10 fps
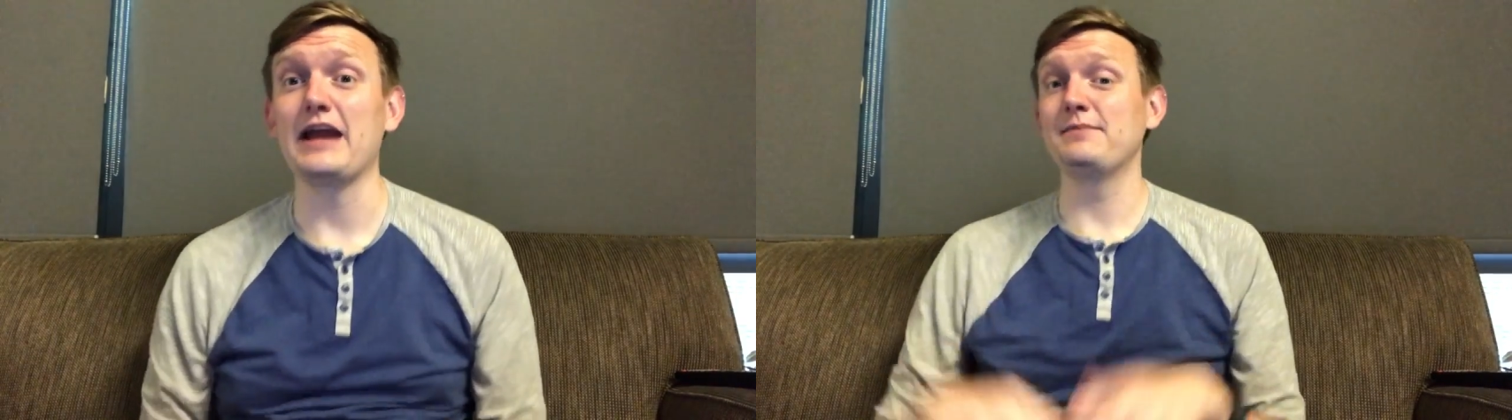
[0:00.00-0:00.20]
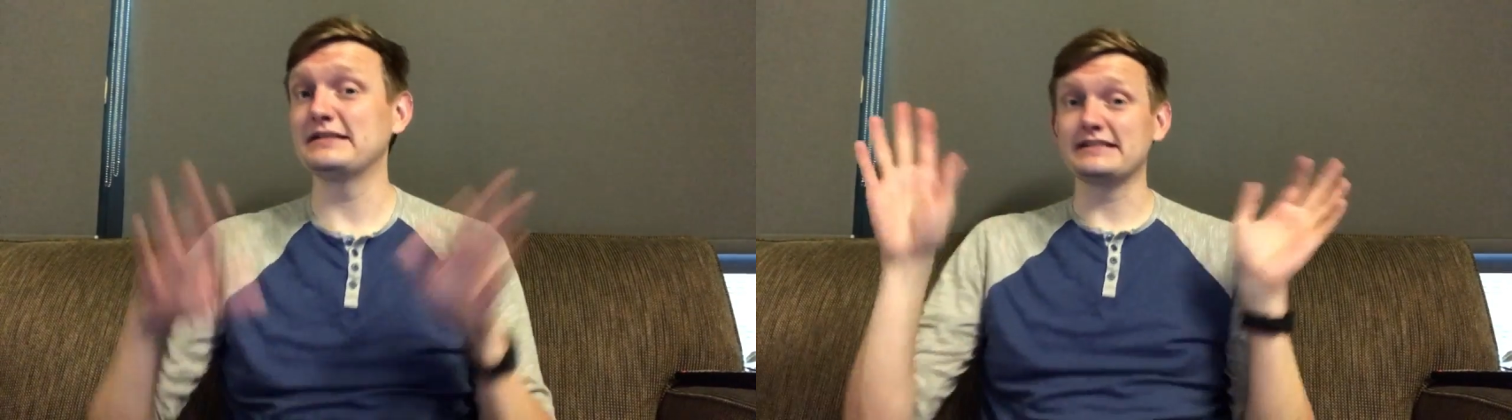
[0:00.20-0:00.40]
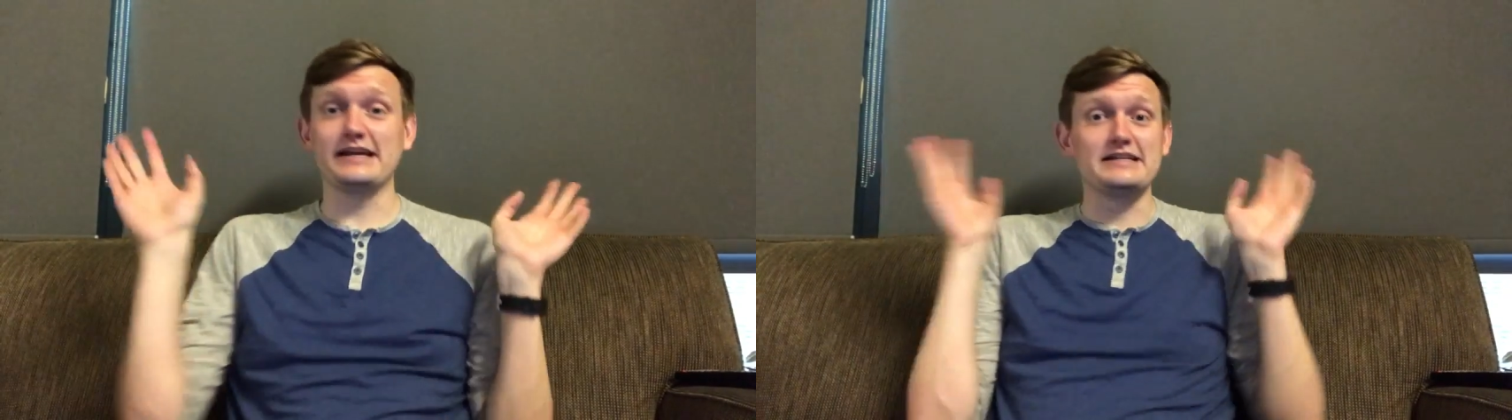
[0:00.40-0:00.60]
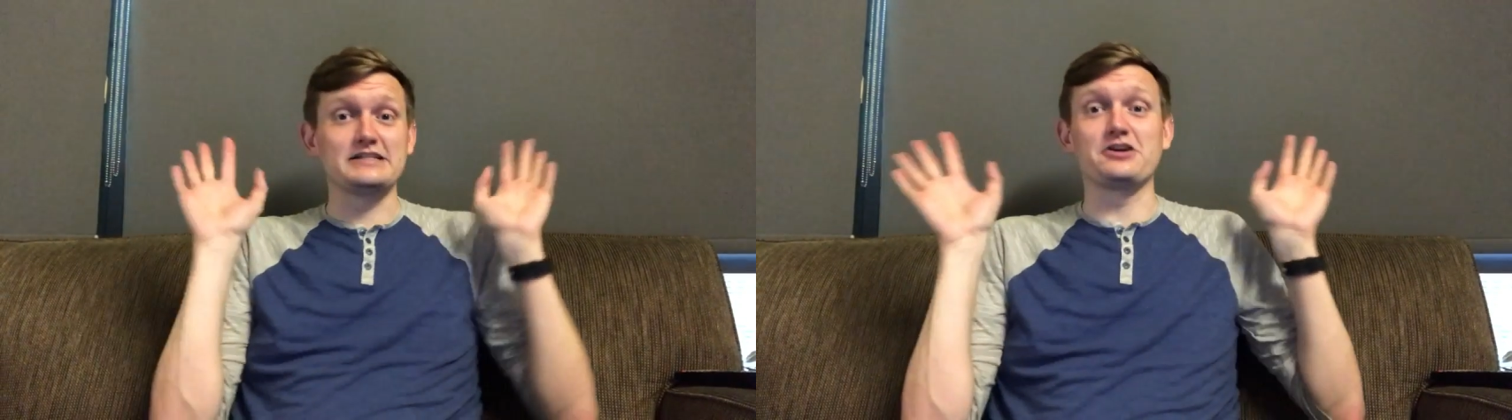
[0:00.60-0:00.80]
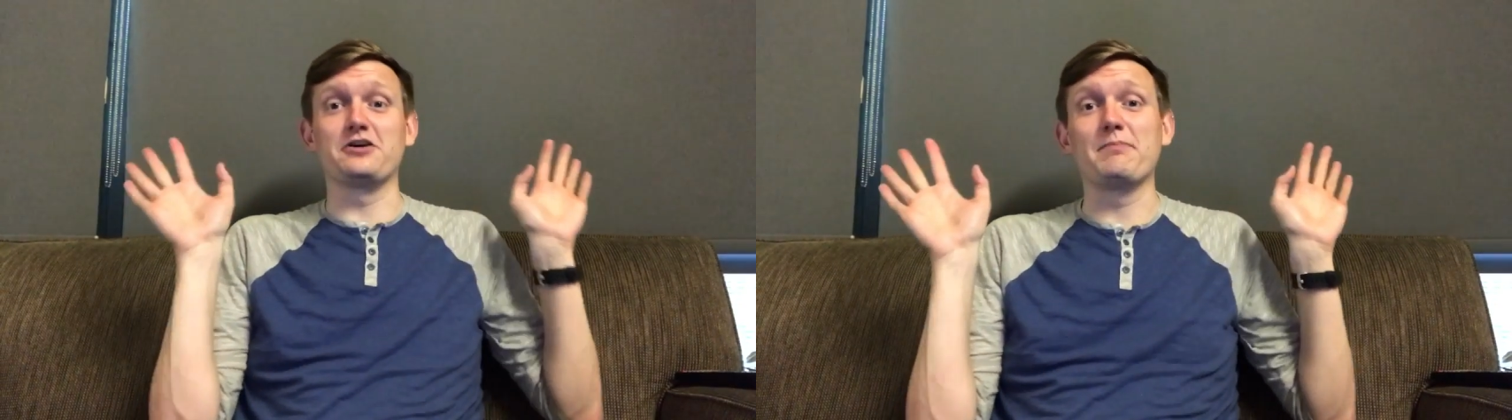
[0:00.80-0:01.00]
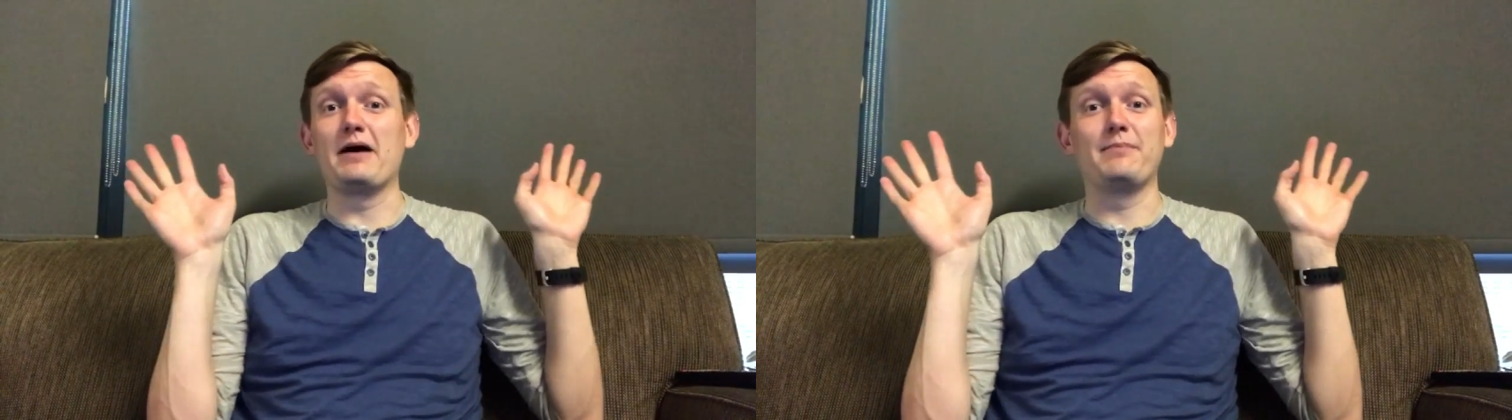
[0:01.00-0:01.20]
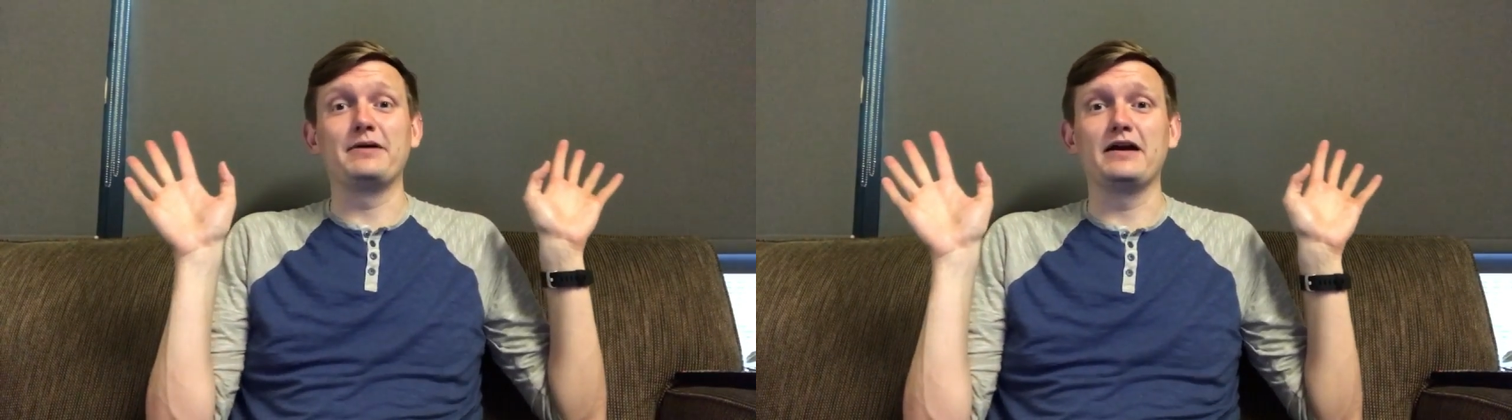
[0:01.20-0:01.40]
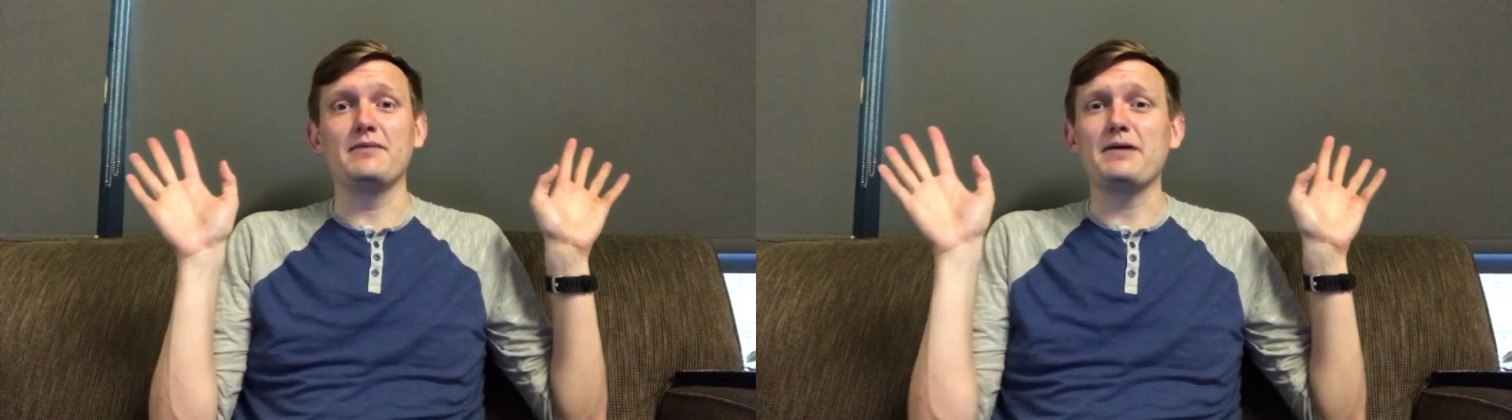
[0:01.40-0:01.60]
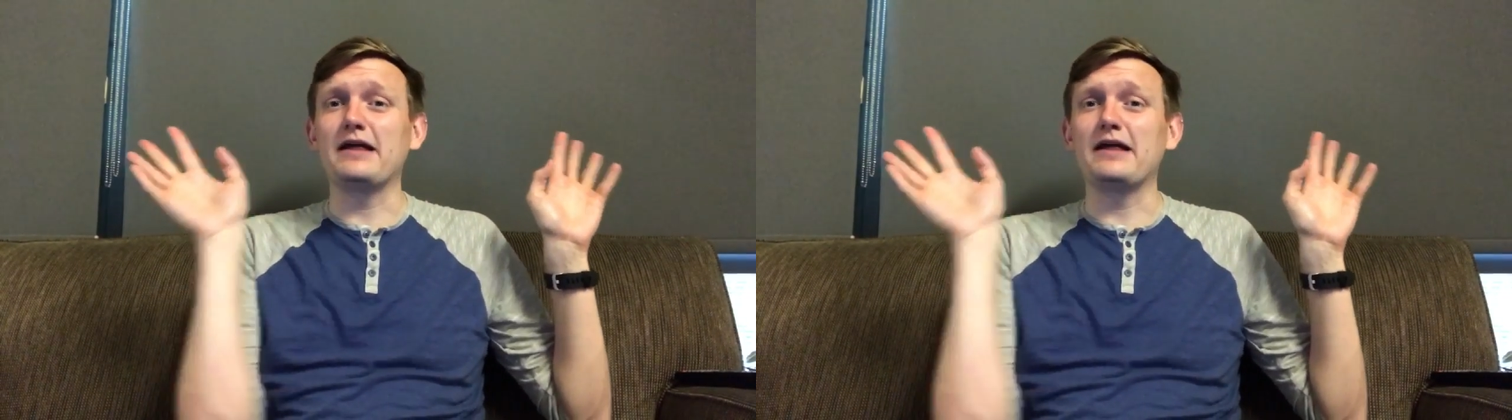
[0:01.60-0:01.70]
Amy Slaton started popping up.